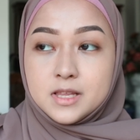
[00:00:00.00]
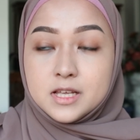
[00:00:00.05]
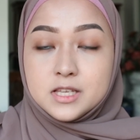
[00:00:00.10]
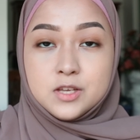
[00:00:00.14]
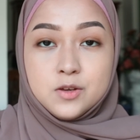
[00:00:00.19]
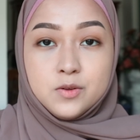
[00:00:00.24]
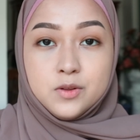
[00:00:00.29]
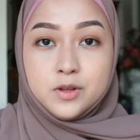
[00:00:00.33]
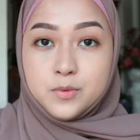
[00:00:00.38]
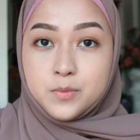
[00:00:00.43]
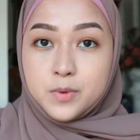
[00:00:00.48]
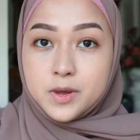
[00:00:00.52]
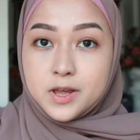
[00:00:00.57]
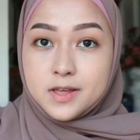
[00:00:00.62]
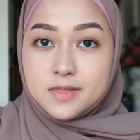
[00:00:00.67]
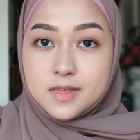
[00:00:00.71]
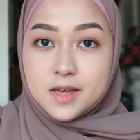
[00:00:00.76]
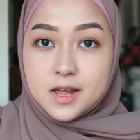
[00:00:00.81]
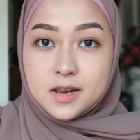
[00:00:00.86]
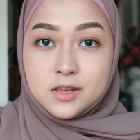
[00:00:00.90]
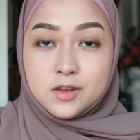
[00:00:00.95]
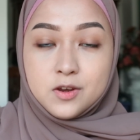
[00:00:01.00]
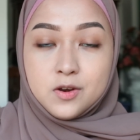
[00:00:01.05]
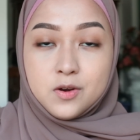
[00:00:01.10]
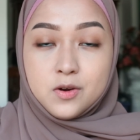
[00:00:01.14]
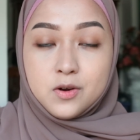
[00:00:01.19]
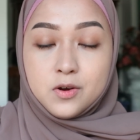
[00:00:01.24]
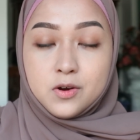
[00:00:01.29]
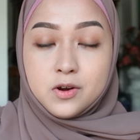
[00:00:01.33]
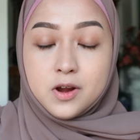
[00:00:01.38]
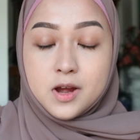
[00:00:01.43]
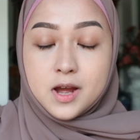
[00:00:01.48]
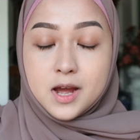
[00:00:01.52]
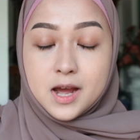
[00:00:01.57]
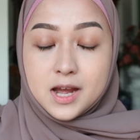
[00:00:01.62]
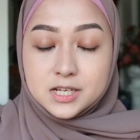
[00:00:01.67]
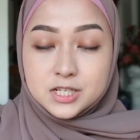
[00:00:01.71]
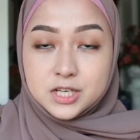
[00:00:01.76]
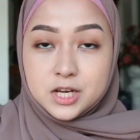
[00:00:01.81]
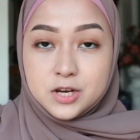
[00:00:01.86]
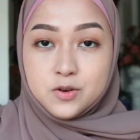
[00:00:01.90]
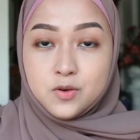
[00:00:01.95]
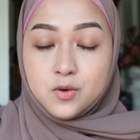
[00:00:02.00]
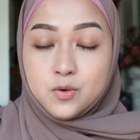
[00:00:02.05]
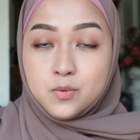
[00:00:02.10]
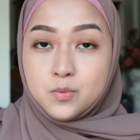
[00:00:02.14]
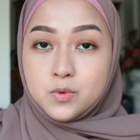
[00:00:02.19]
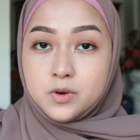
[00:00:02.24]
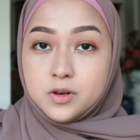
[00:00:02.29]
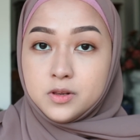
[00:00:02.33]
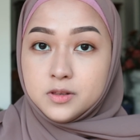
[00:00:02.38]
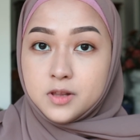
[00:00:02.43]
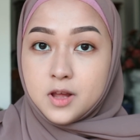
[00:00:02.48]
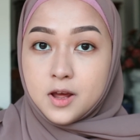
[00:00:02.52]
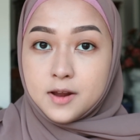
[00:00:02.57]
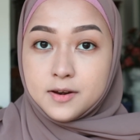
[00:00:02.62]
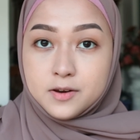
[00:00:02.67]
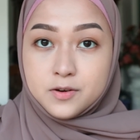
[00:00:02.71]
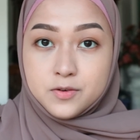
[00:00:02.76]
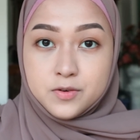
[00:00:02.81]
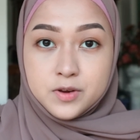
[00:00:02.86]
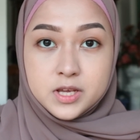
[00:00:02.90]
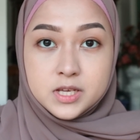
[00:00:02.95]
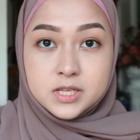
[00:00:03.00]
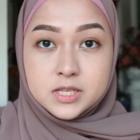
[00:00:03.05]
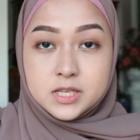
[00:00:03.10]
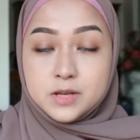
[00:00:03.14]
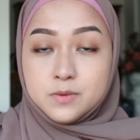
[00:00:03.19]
That's the only way that your eyeshadow will not crease.